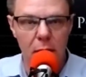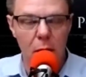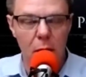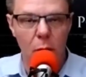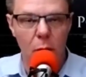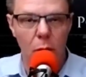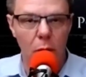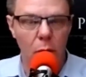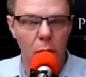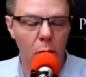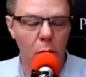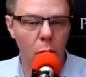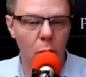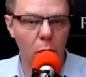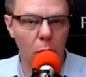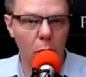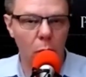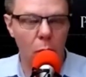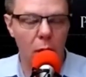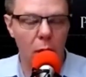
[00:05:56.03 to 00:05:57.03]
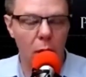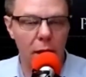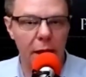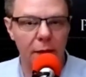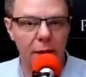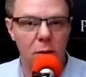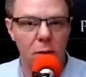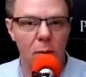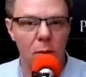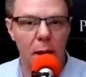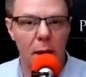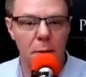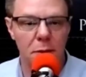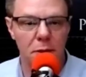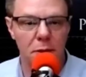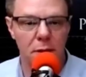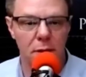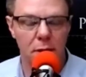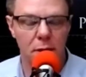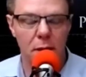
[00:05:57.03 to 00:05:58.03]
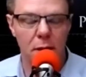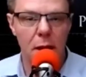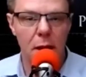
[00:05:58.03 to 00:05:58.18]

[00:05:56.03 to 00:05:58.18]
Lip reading: We want to have some options.